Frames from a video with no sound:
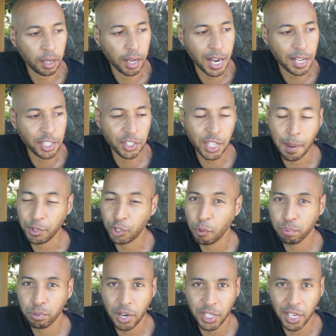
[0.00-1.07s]
As I say, I'm still
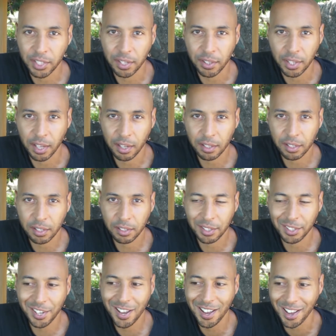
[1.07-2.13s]
processing things.
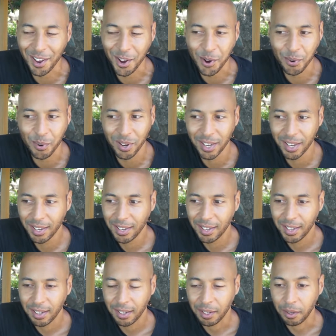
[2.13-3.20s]
So,
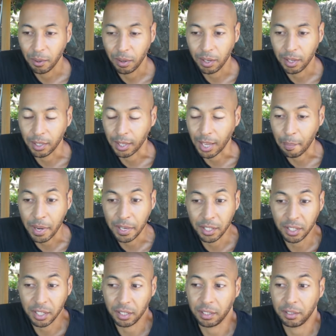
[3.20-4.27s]
I mean,
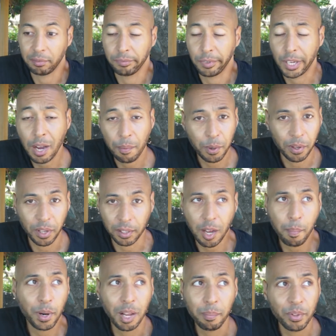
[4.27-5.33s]
a
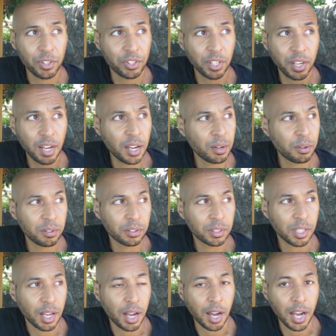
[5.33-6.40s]
couple of months ago,
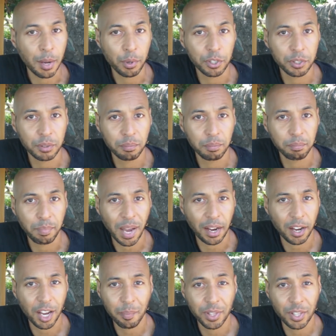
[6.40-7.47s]
I was
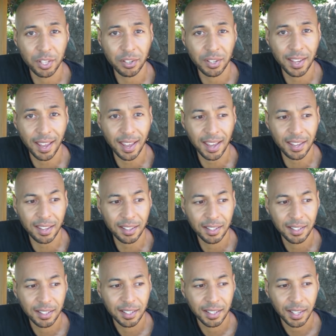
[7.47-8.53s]
back home in the UK
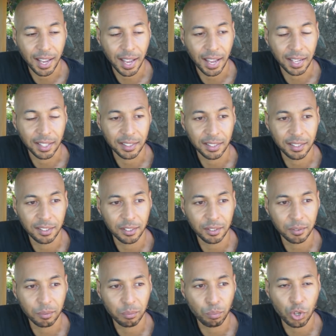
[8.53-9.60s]
and
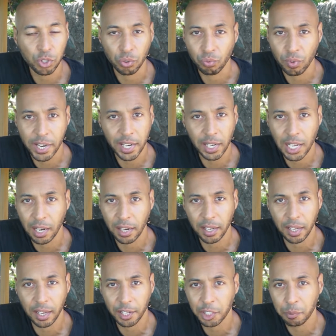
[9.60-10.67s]
wasn't
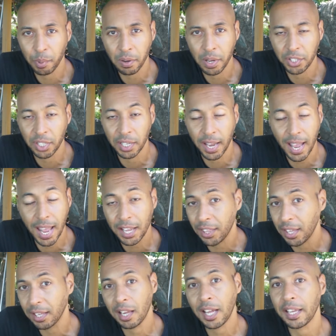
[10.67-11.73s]
regularly experiencing
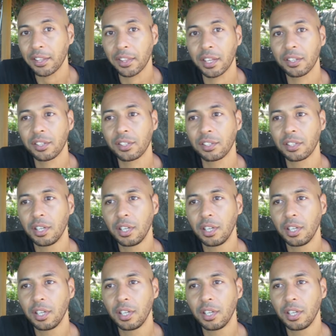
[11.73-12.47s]
anything like this.